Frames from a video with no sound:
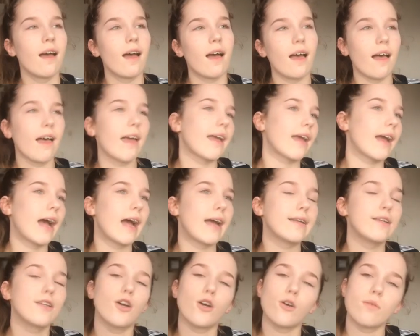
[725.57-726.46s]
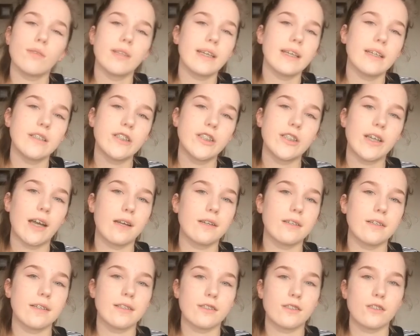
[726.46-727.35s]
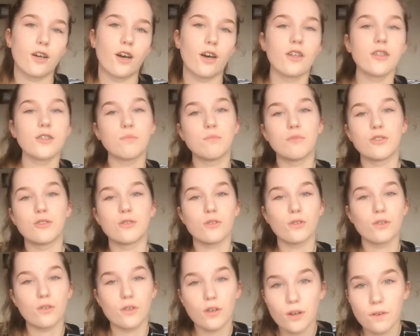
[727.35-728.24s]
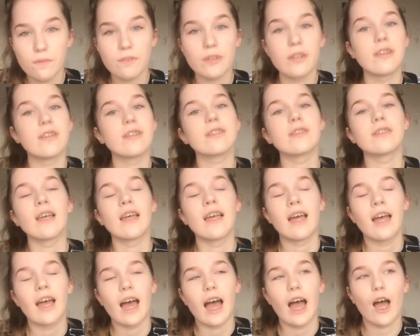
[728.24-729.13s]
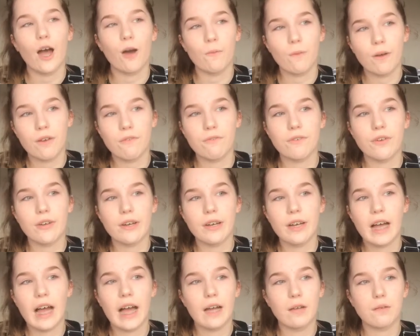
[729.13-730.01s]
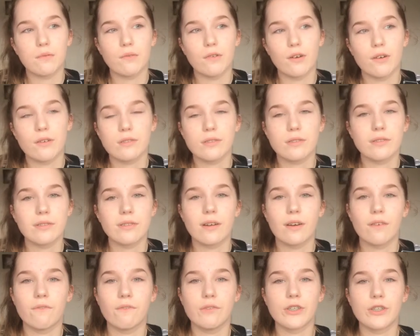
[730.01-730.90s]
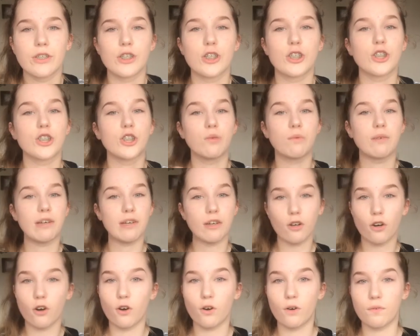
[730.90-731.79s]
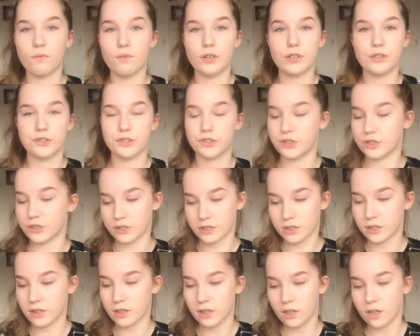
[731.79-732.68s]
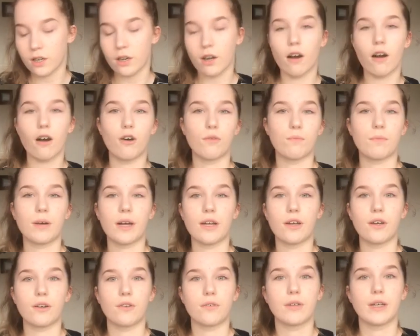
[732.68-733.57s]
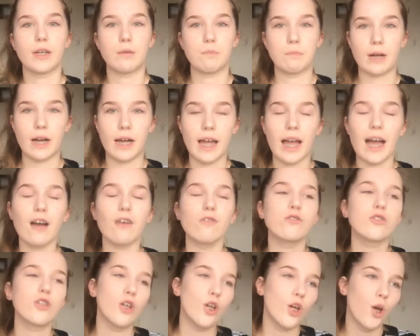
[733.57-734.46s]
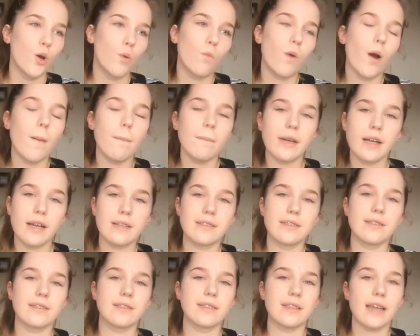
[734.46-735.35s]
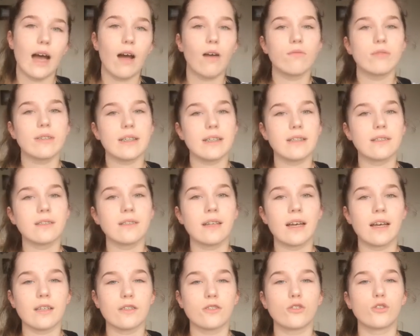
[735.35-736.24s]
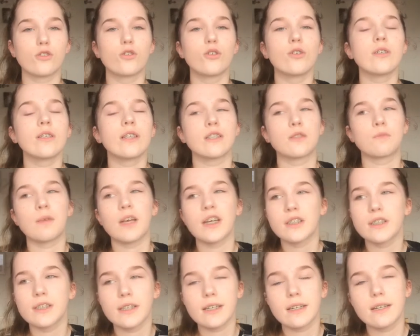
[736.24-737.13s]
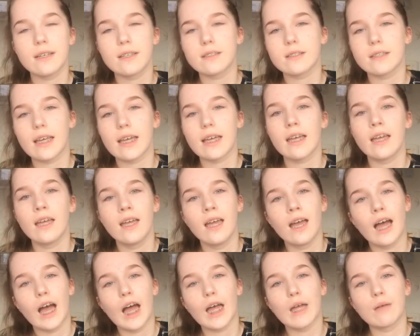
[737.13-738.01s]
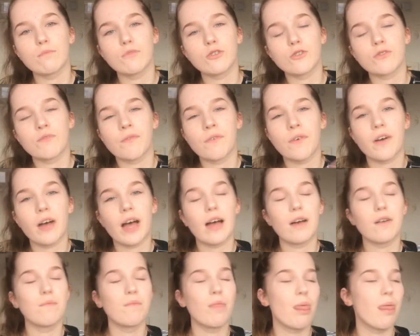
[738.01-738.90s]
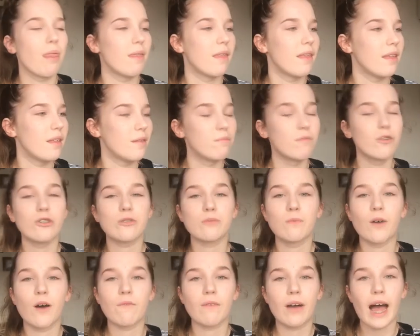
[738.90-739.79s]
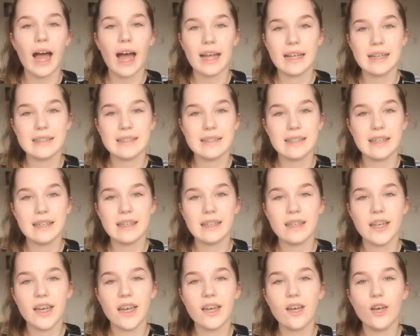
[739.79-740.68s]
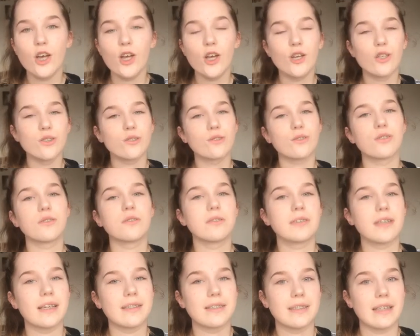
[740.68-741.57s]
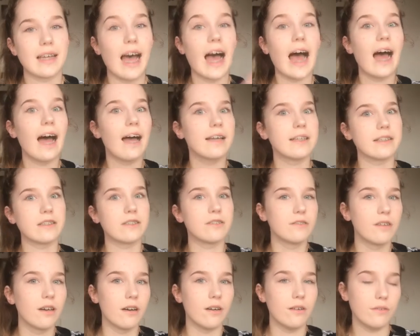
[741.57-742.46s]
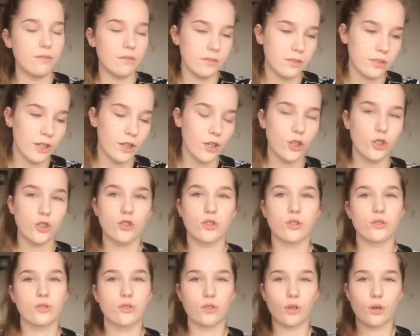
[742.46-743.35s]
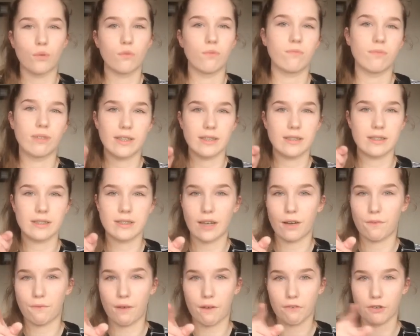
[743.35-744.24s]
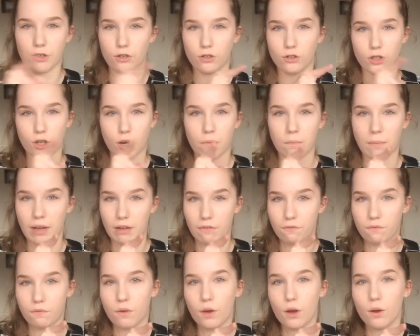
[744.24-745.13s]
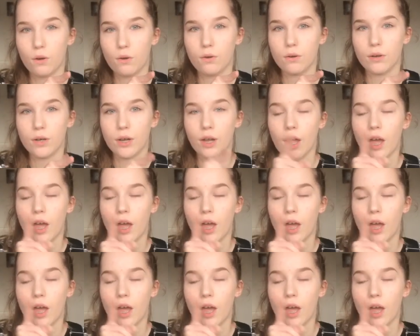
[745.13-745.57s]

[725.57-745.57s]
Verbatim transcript: Like, I know this channel is called Musical Covers, however, I'm not too confident at doing covers just on my own in my house. One, because the sound isn't as good, especially because like I'm much, for, much more of a high singer, so sometimes the highest notes don't really sound very good on my phone.